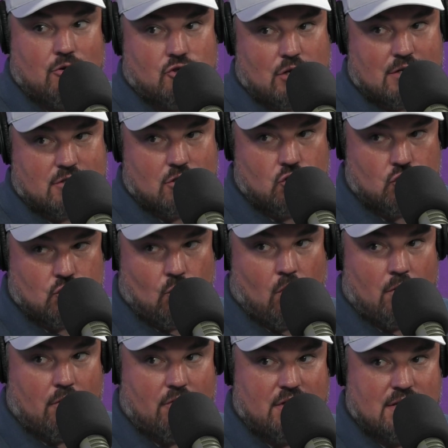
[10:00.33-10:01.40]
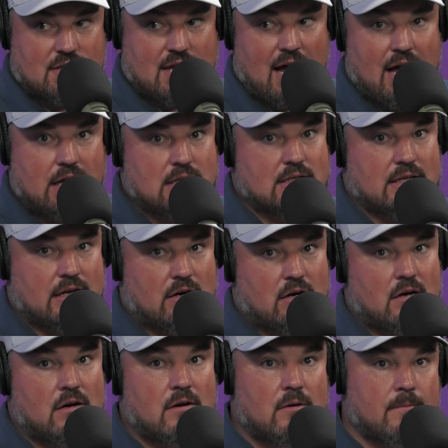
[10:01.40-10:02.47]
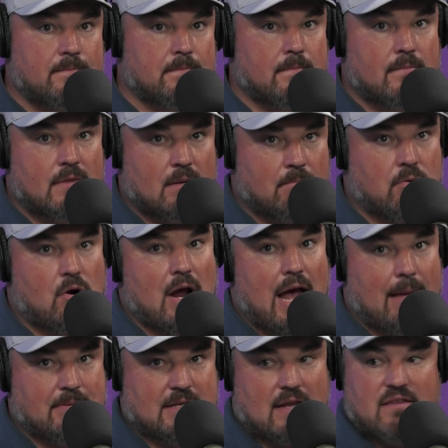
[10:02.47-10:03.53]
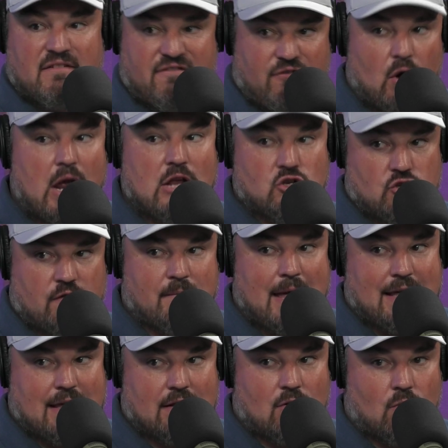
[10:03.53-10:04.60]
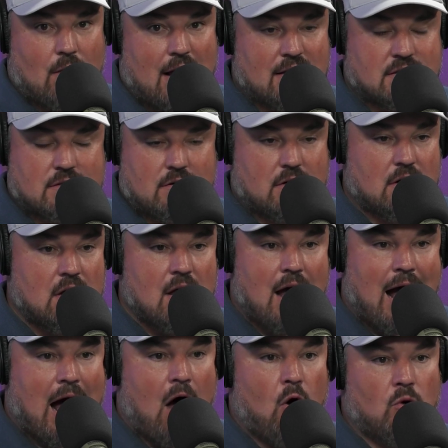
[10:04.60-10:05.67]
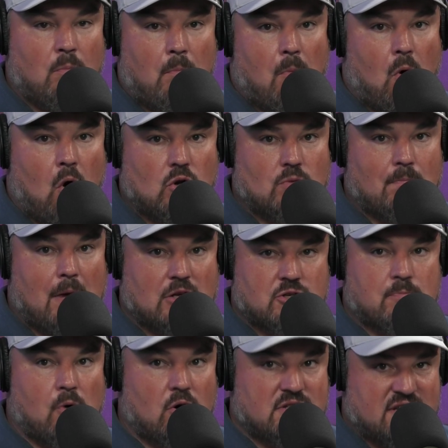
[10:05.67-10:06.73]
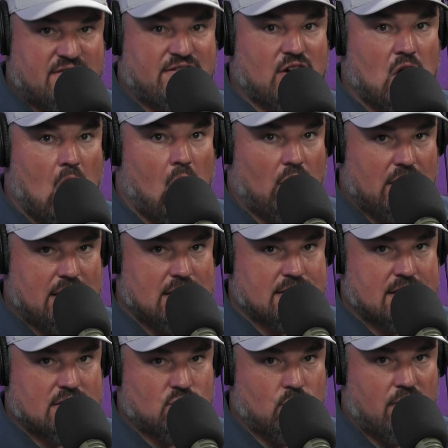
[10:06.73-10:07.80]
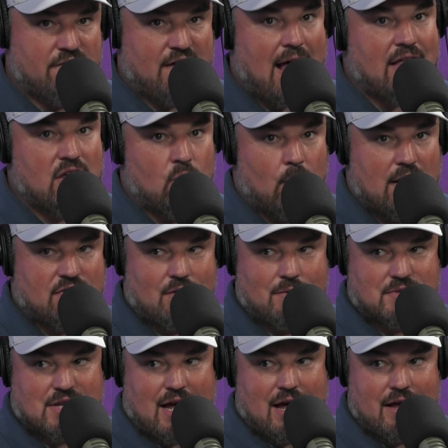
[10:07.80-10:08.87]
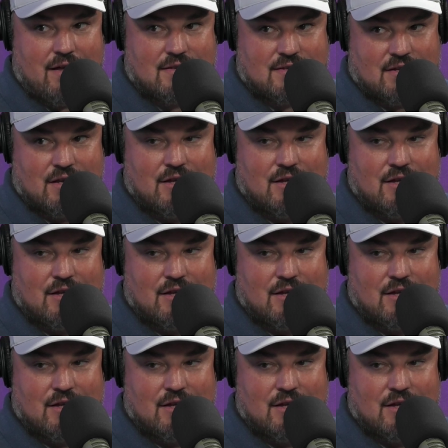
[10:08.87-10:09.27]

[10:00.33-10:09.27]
Justin Shorter, these guys that are perhaps on the fringe of making the roster, how much more difficult is it to evaluate those guys